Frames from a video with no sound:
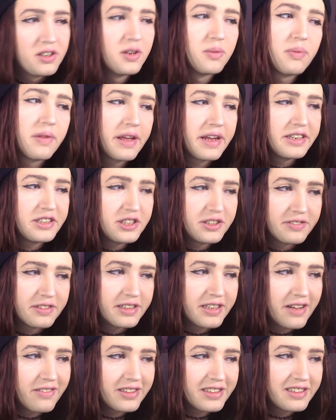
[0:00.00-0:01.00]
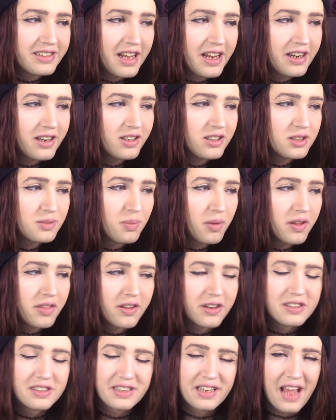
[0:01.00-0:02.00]
You're playing Shivan Devastators,
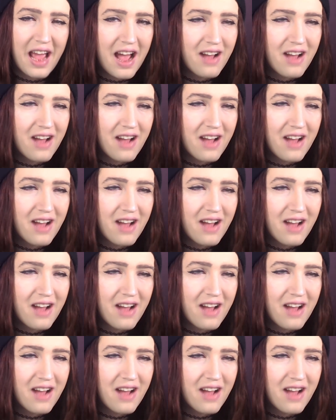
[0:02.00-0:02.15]
Bloodthirsty